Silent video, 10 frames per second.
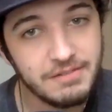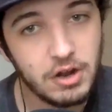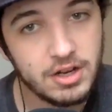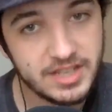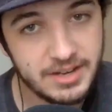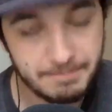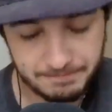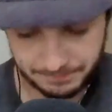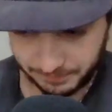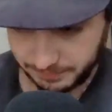Eovaldi
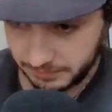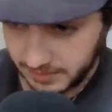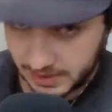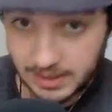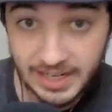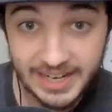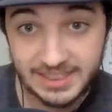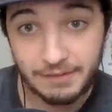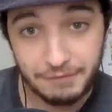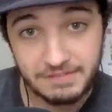
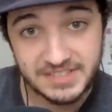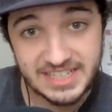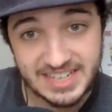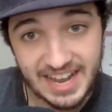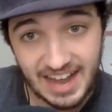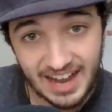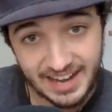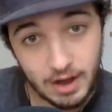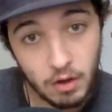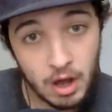hit the 15 day
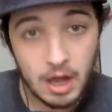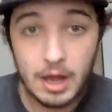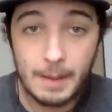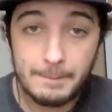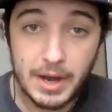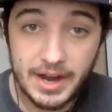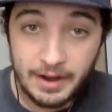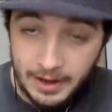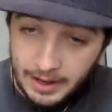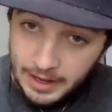IL.
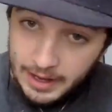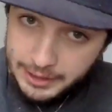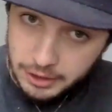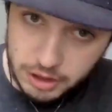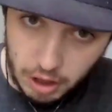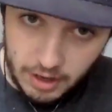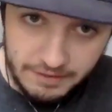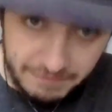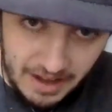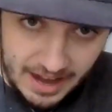But your
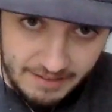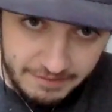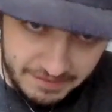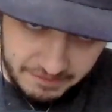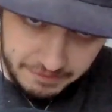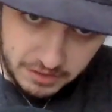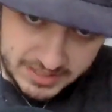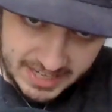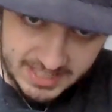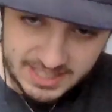starting five for
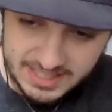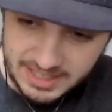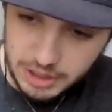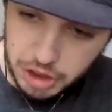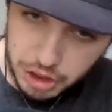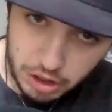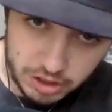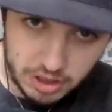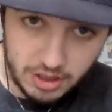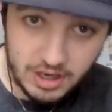Texas is
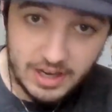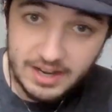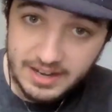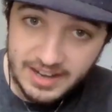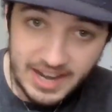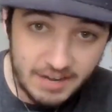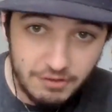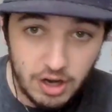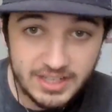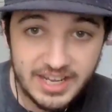Scherzer, Nate
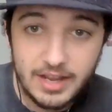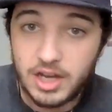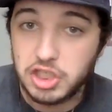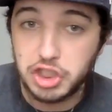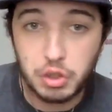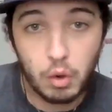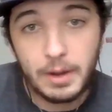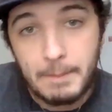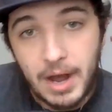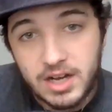Eovaldi,
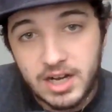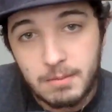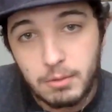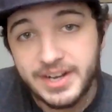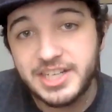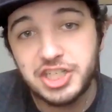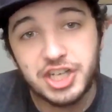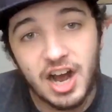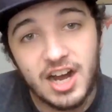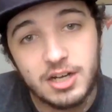Jordan Montgomery,
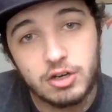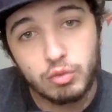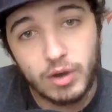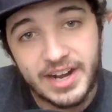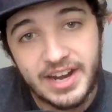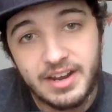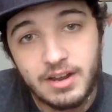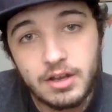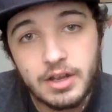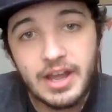Jon Gray,
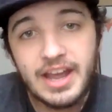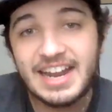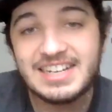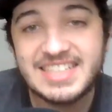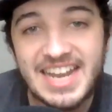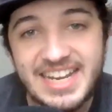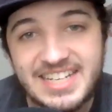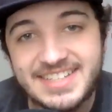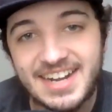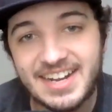and
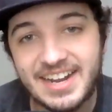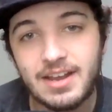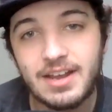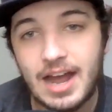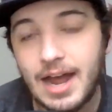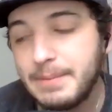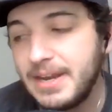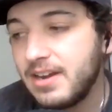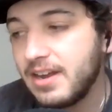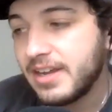Dane Dunning. I
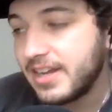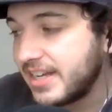mean,